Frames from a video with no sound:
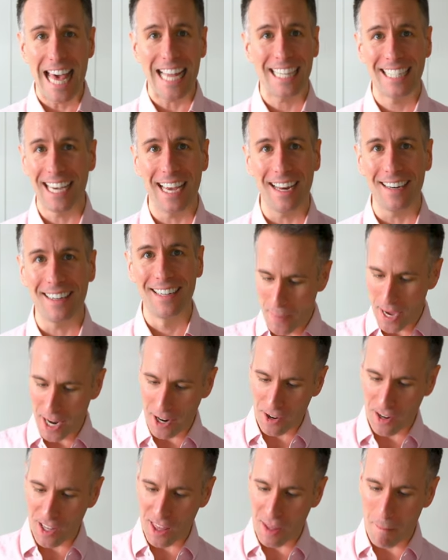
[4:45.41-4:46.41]
That's it.
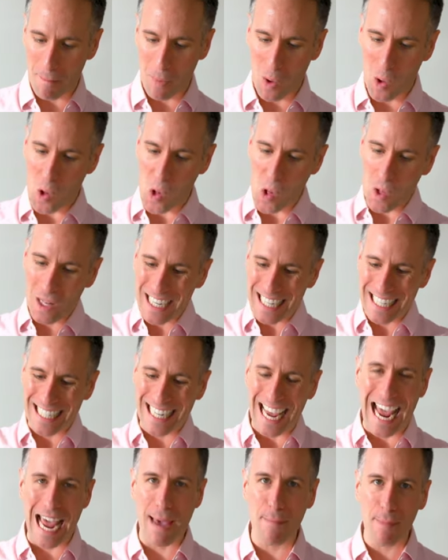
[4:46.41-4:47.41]
Butter in the bowl,
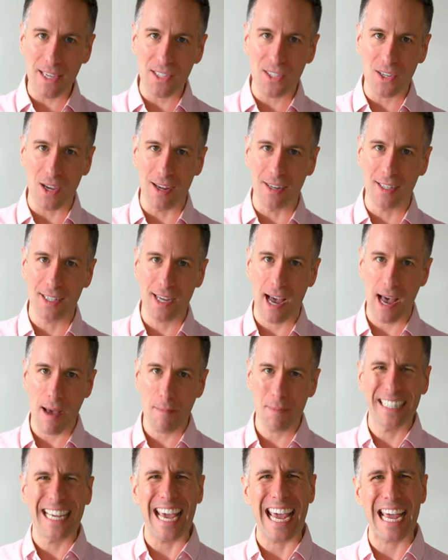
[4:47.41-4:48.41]
tamis on
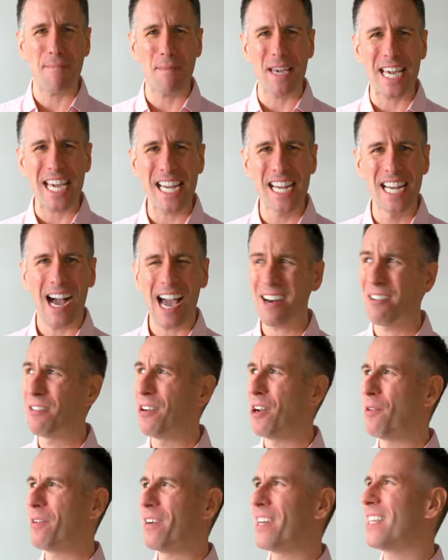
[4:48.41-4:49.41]
top. Tammy, I don't
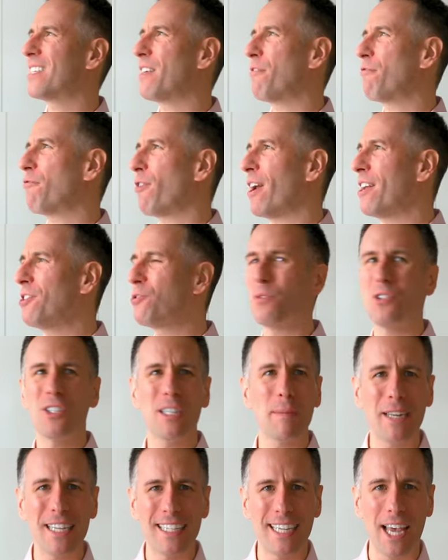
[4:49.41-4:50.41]
know, is it French? Would
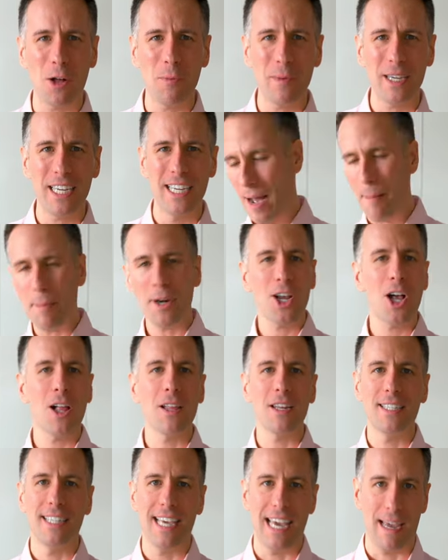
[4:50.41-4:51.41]
somebody tell me? I'm gonna call
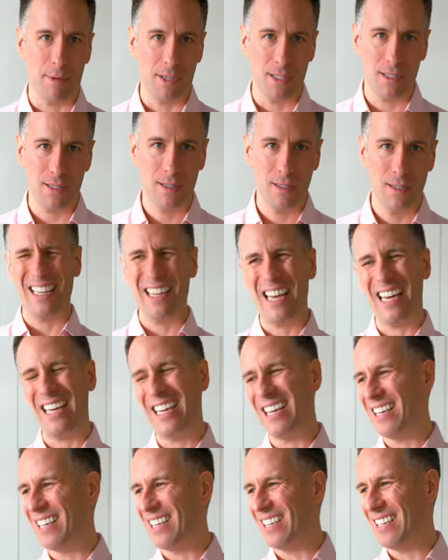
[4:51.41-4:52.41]
it a tamis.
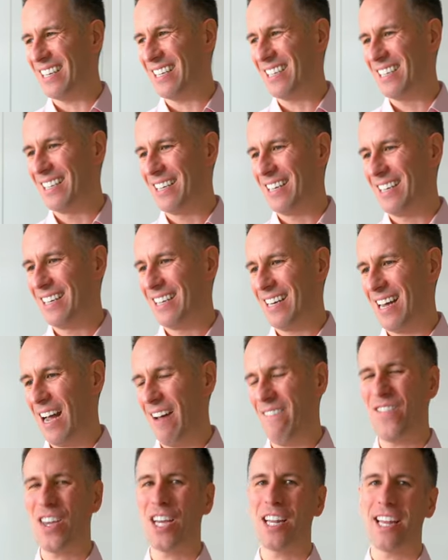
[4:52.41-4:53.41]
Uh. I
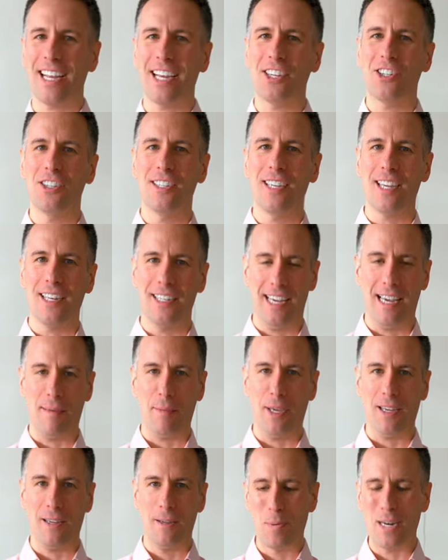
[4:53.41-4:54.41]
feel like I should say
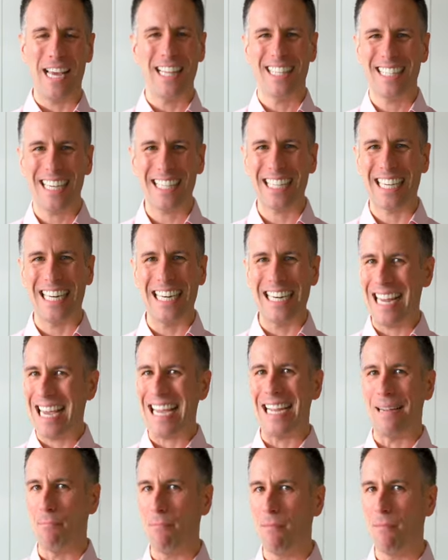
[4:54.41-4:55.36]
Tammy, but it sounds like a name.